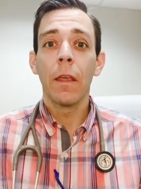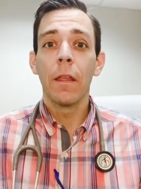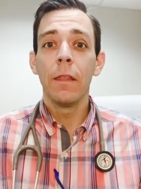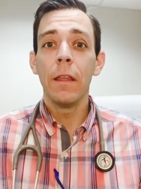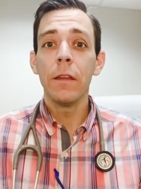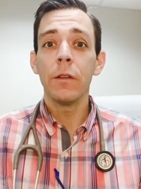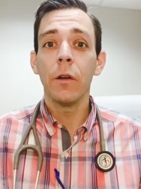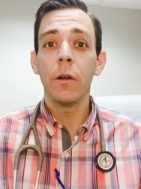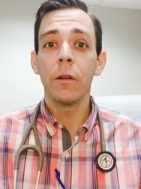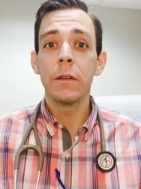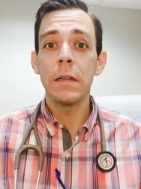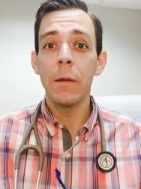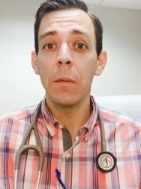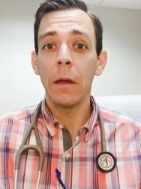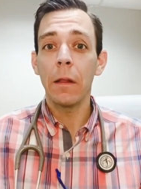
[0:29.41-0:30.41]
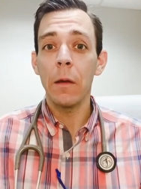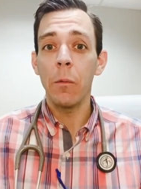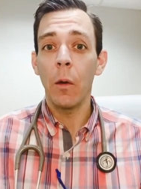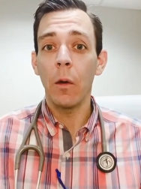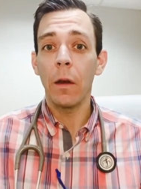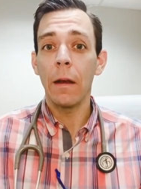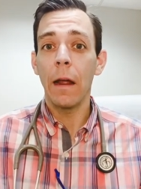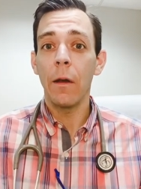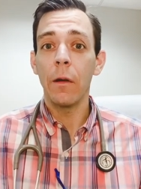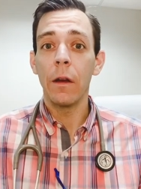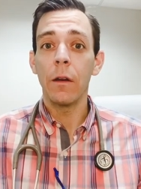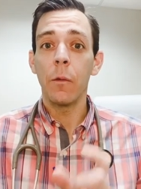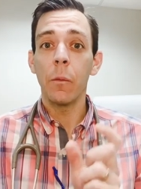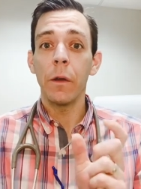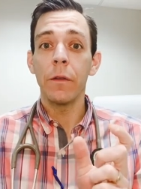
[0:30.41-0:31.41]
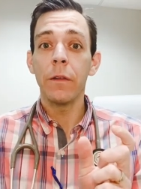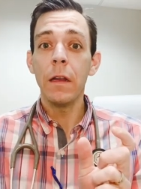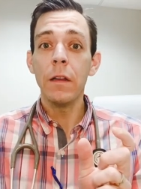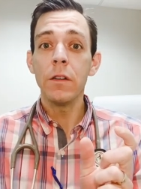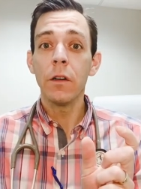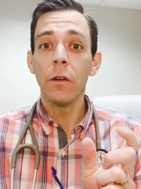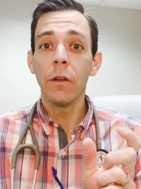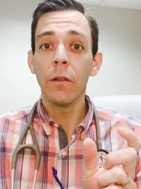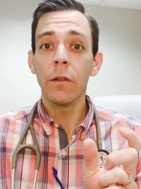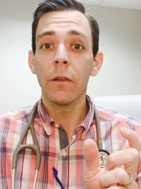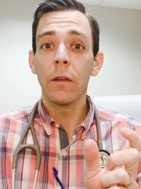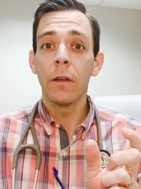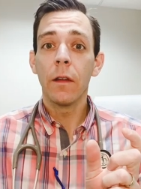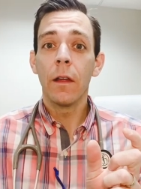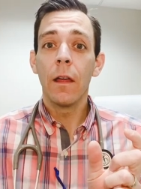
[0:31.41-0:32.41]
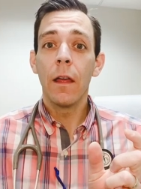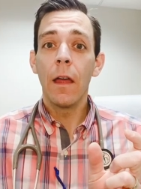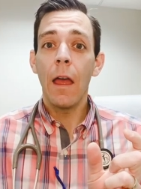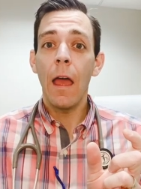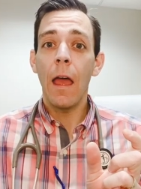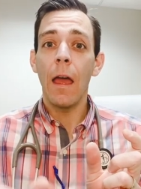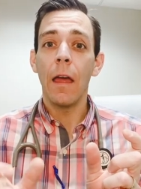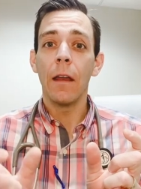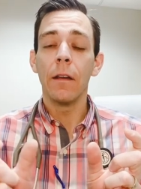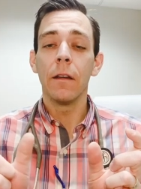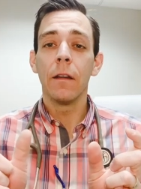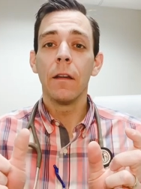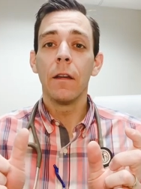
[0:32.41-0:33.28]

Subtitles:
These are typically broken down into procedures and